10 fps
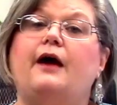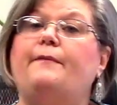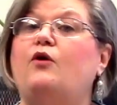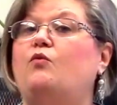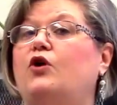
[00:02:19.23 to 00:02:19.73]
up
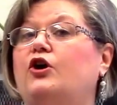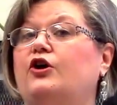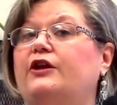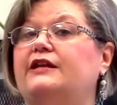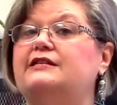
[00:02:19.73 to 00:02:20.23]
a
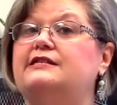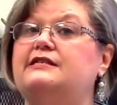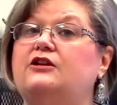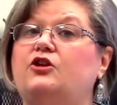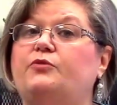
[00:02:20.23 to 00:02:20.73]
word into
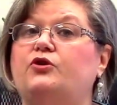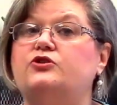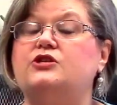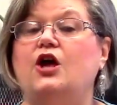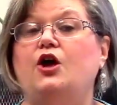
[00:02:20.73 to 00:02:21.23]
syllables,